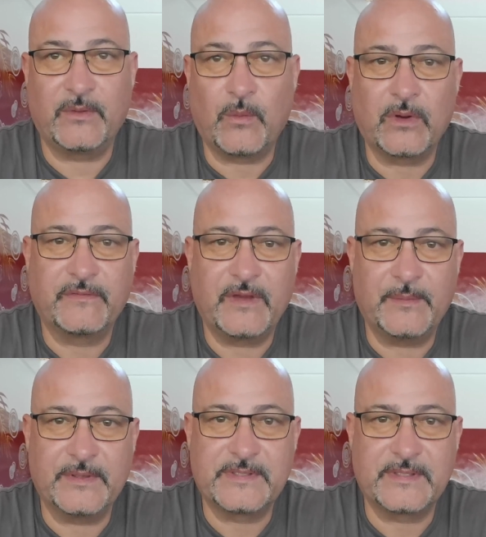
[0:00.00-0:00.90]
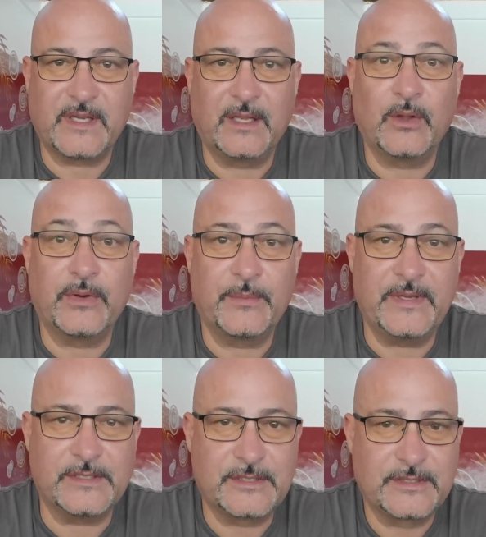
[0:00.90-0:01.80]
the world famous Alona
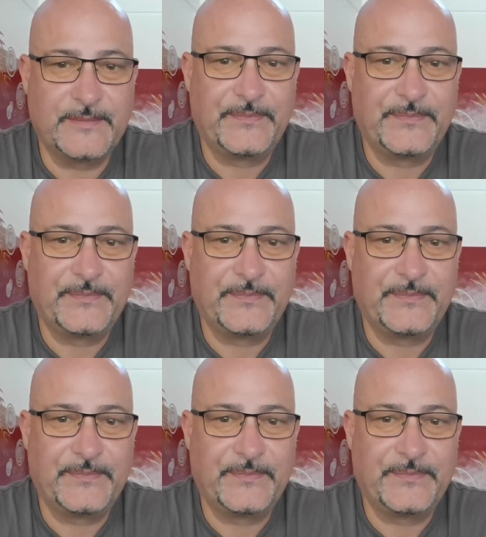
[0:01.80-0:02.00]
Beach.